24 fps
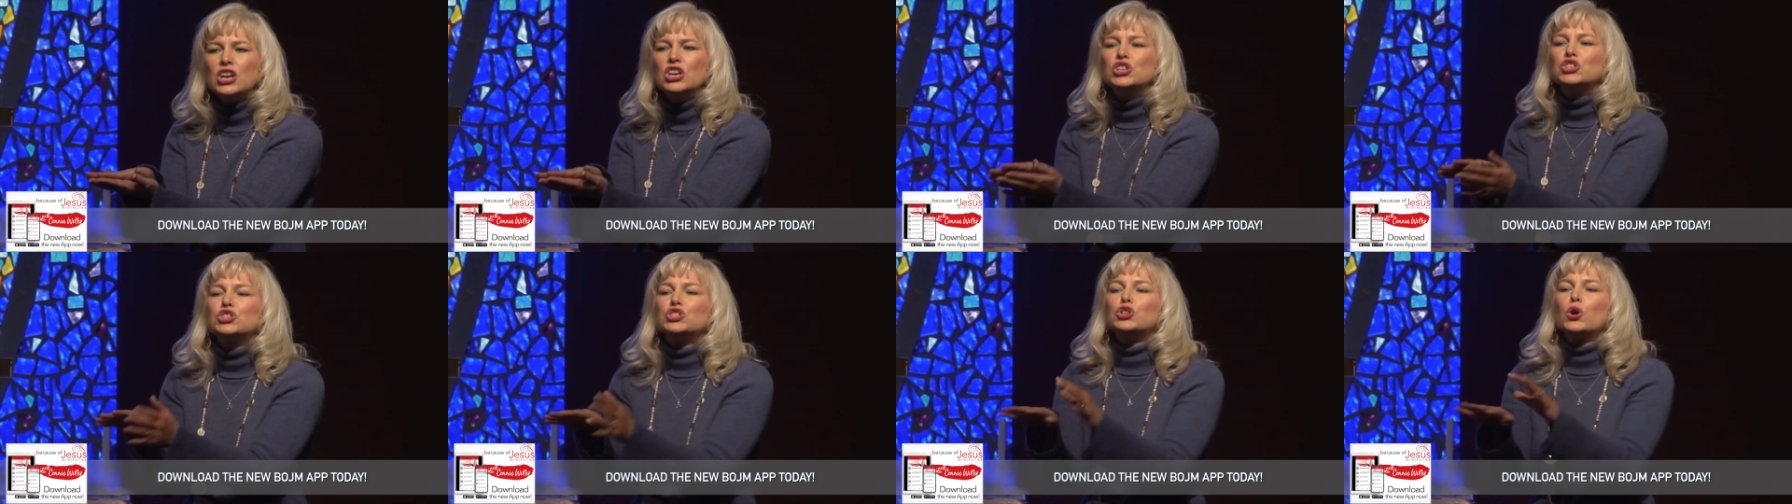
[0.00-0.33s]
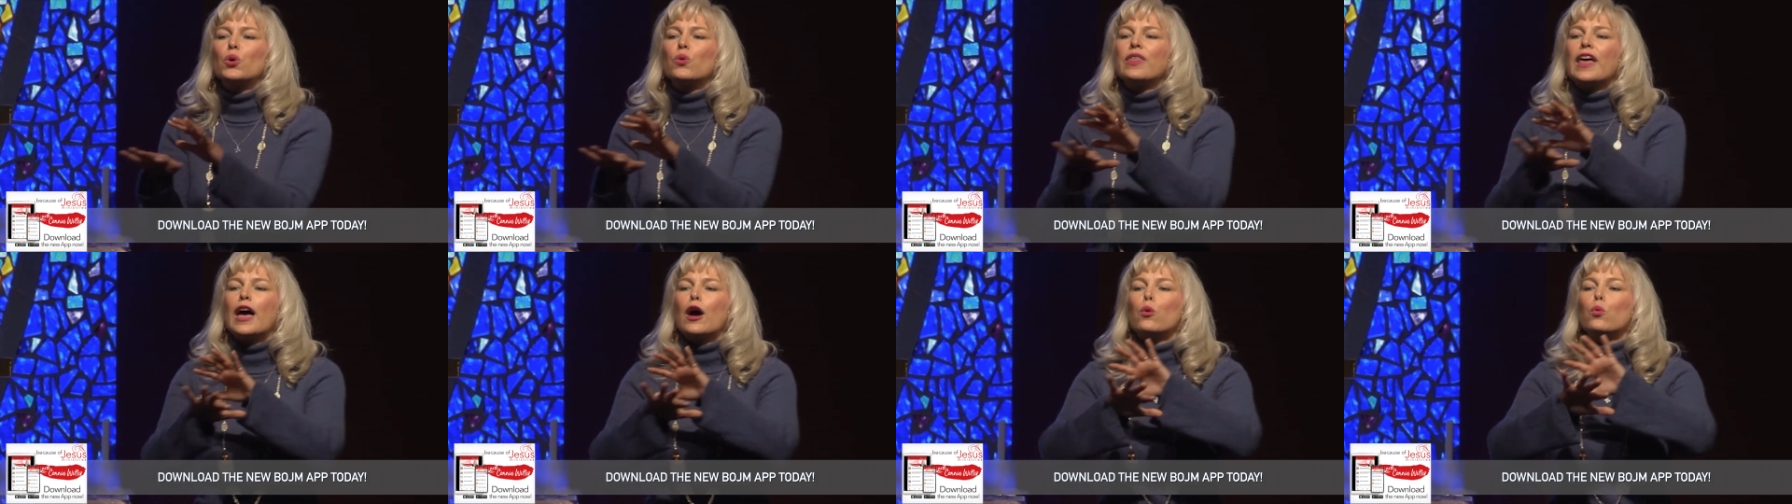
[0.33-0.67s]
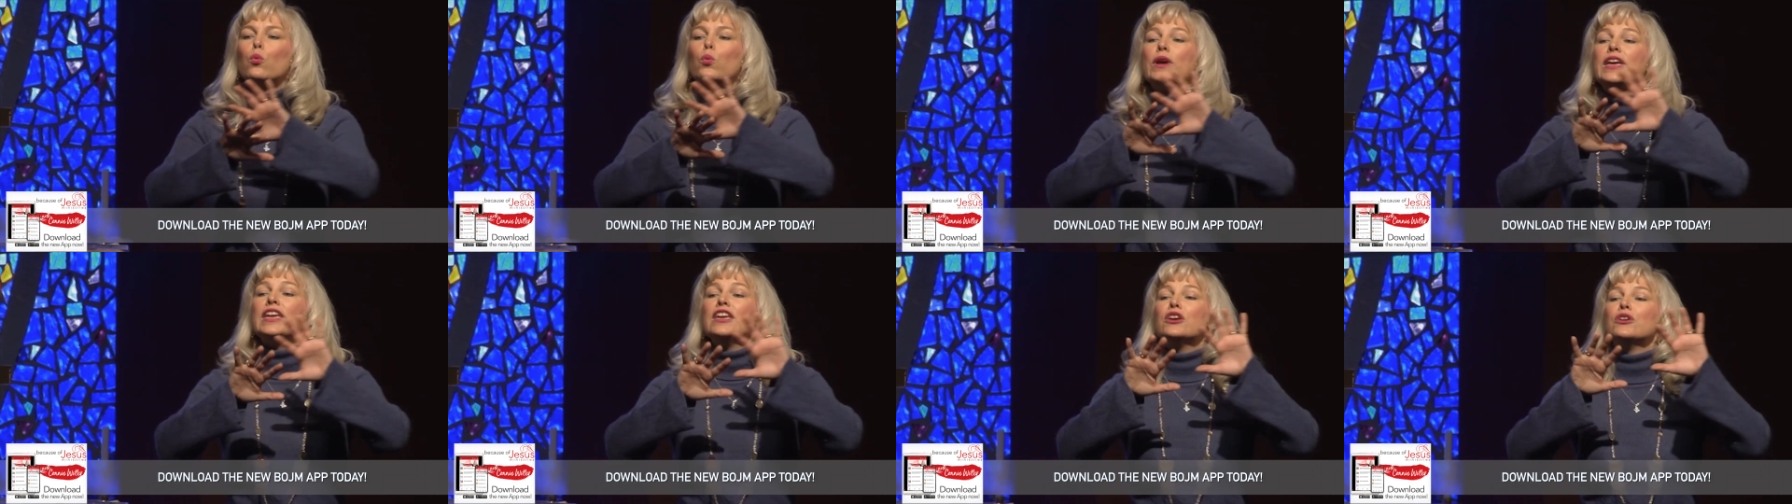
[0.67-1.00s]
so that
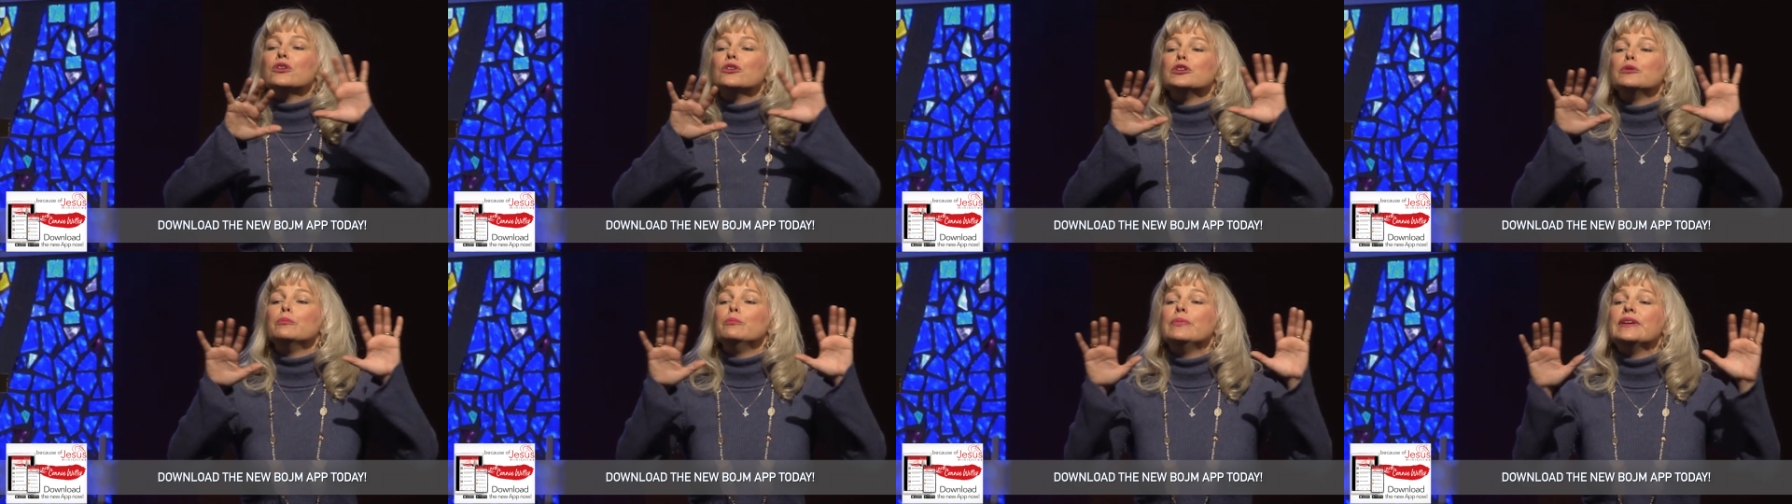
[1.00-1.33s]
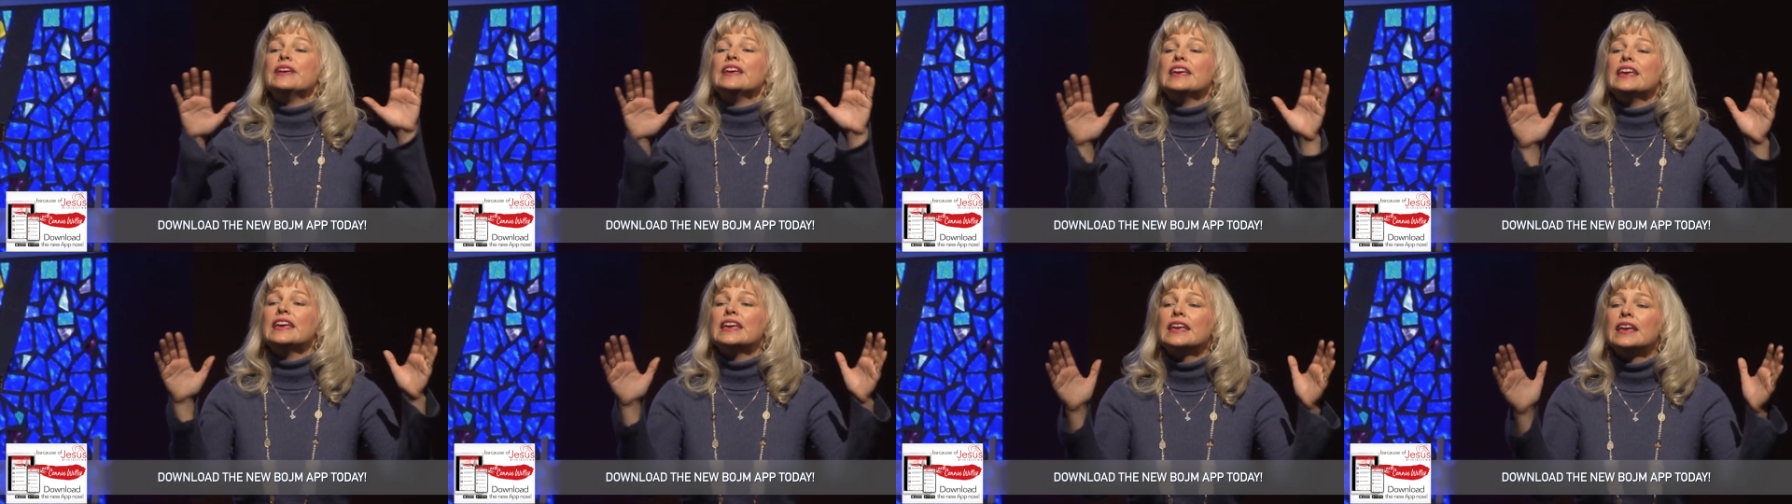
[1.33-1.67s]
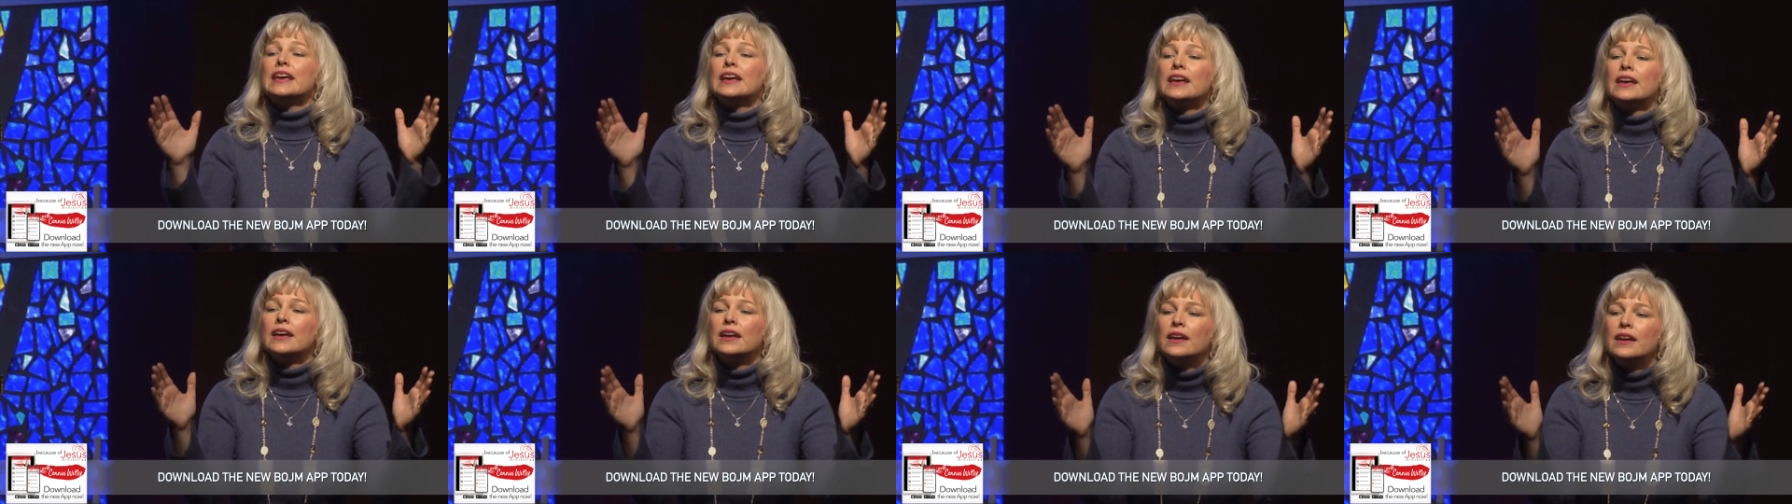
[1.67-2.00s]
we could be
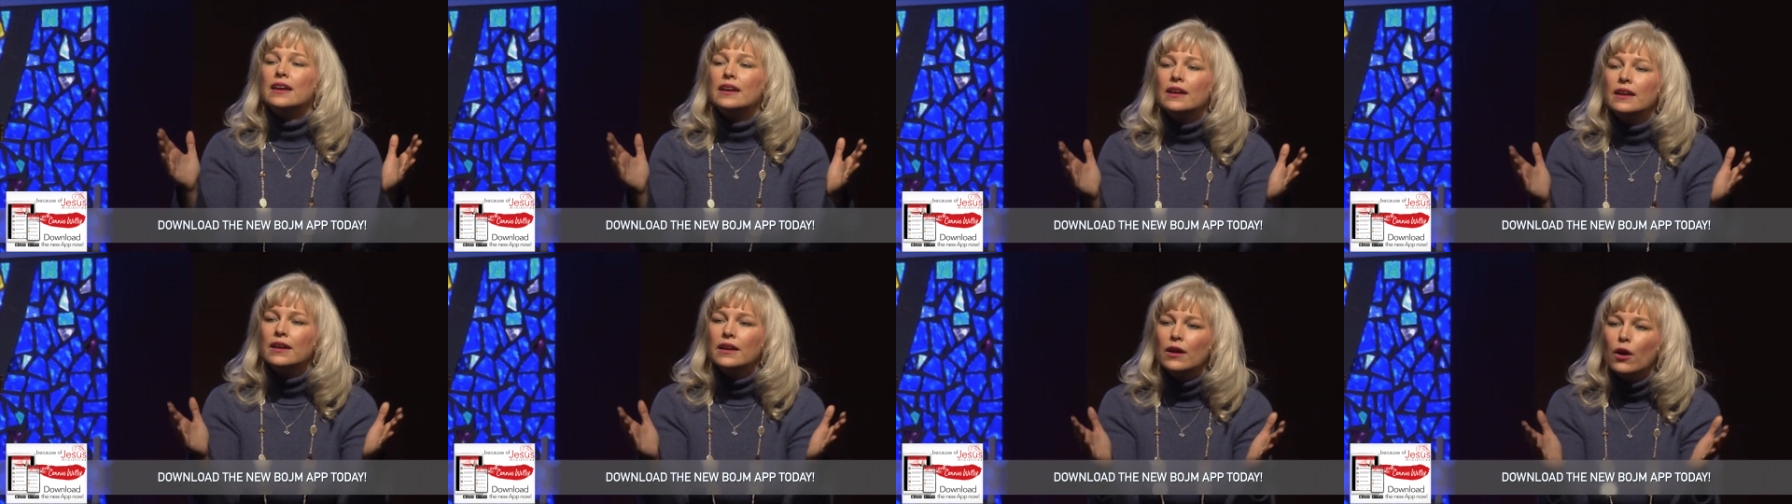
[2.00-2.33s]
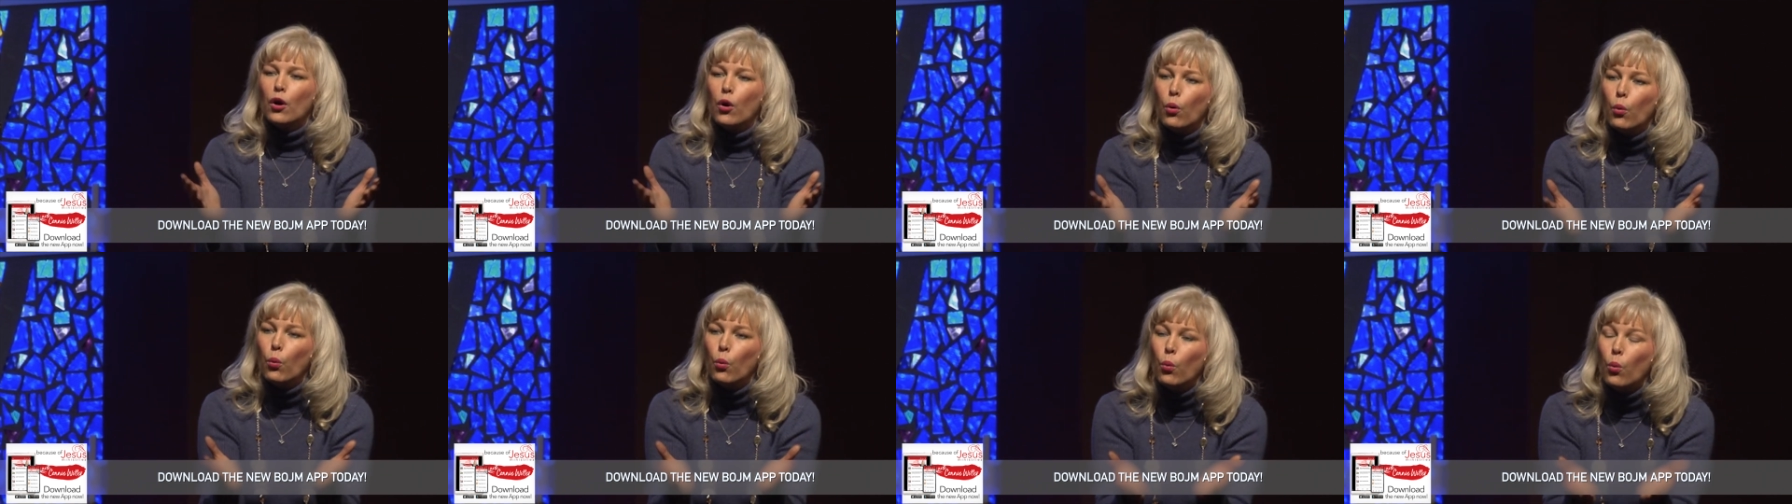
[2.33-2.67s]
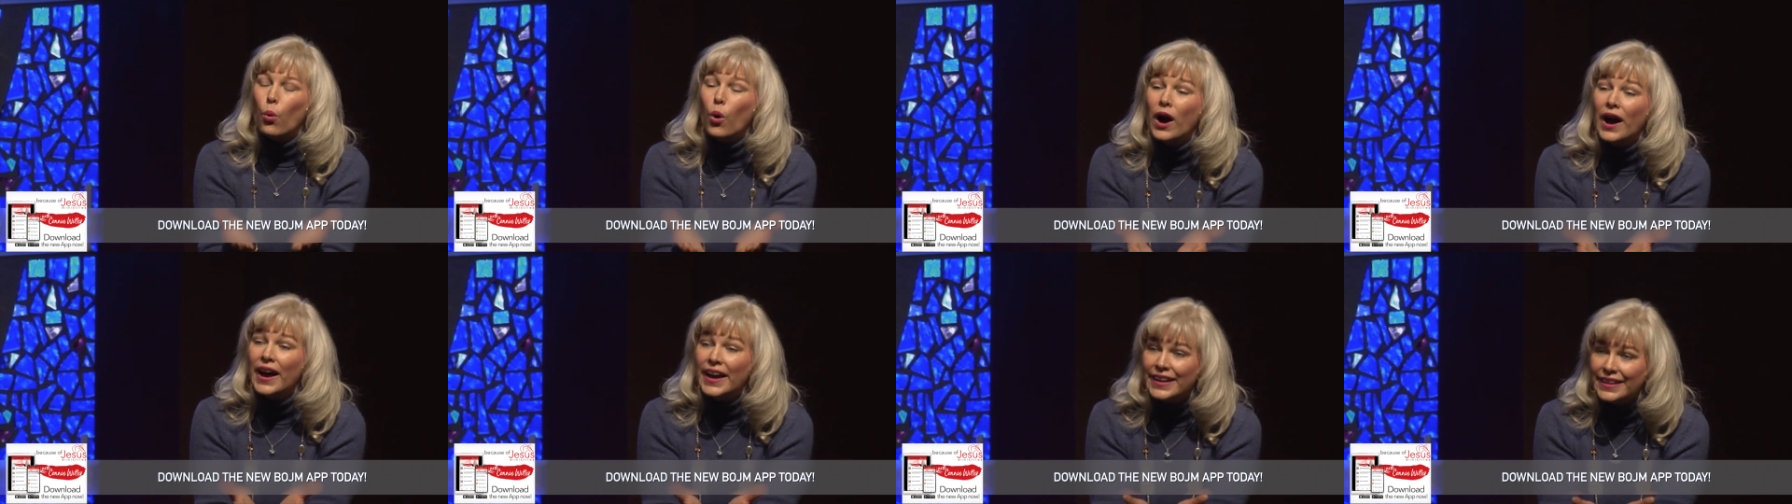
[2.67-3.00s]

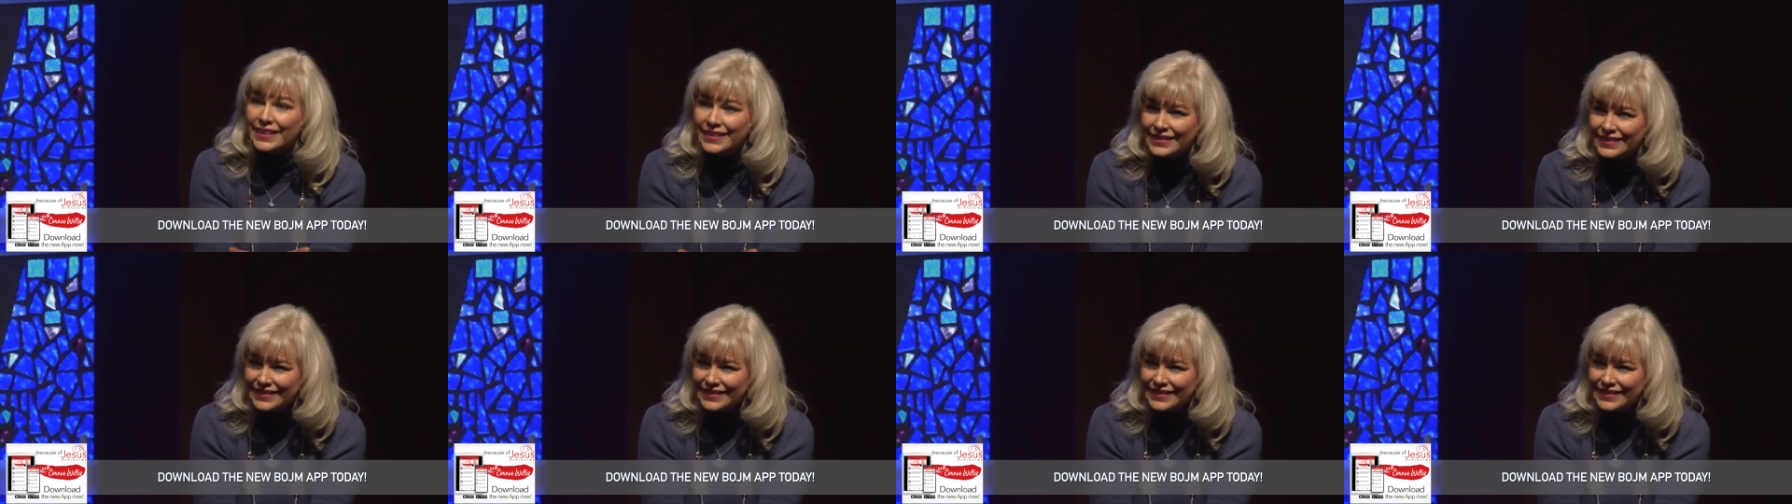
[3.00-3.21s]
one.